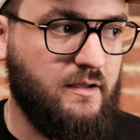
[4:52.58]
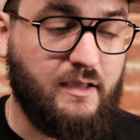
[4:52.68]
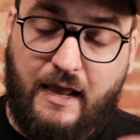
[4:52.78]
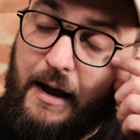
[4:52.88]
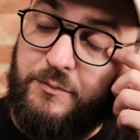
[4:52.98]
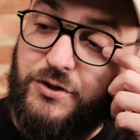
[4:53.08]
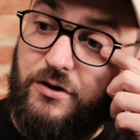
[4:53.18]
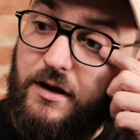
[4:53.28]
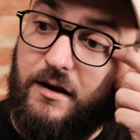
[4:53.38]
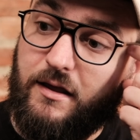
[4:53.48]
capture
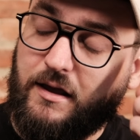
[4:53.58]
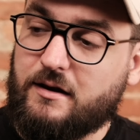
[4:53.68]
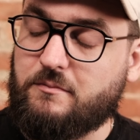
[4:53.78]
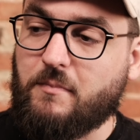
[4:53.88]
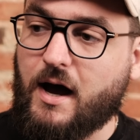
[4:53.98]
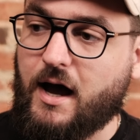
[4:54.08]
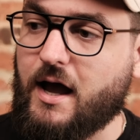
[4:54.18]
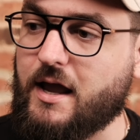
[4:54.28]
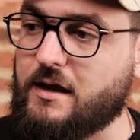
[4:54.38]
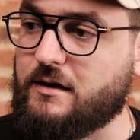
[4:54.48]
it in
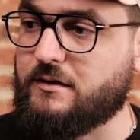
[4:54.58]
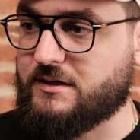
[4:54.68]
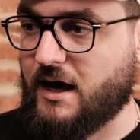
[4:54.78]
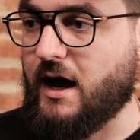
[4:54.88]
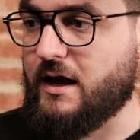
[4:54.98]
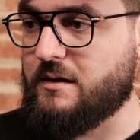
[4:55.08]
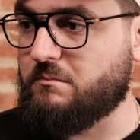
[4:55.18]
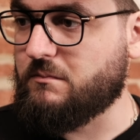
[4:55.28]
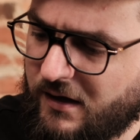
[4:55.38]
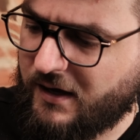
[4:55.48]
my
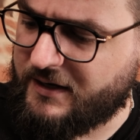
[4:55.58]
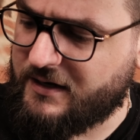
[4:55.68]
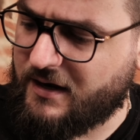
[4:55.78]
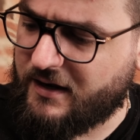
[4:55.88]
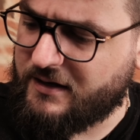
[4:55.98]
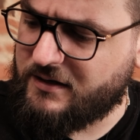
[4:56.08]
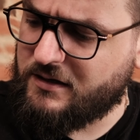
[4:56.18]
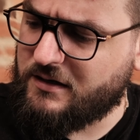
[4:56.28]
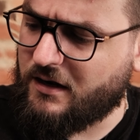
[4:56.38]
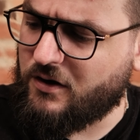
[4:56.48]
time. I
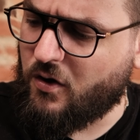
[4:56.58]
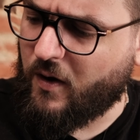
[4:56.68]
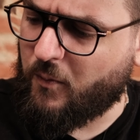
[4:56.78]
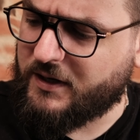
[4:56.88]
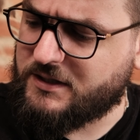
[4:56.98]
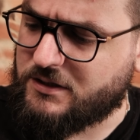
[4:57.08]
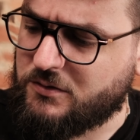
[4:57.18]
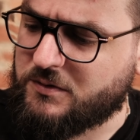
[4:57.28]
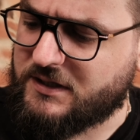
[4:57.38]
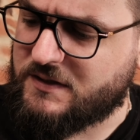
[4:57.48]
didn't know what to
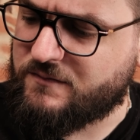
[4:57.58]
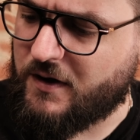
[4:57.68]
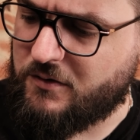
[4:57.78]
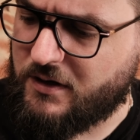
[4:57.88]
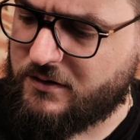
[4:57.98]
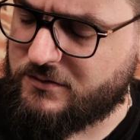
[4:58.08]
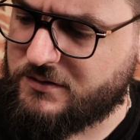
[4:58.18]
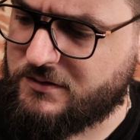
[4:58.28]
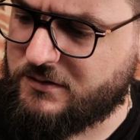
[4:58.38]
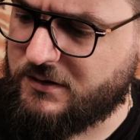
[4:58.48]
do with these
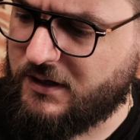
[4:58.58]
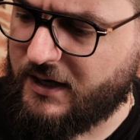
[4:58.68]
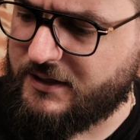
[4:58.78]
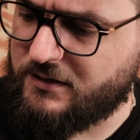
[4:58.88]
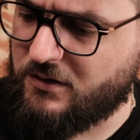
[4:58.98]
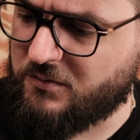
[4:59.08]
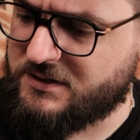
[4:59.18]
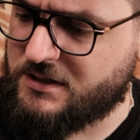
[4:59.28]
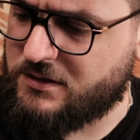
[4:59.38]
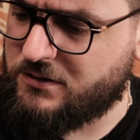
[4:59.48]
photos. I didn't know what
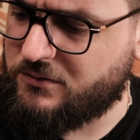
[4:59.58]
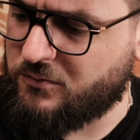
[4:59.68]
to do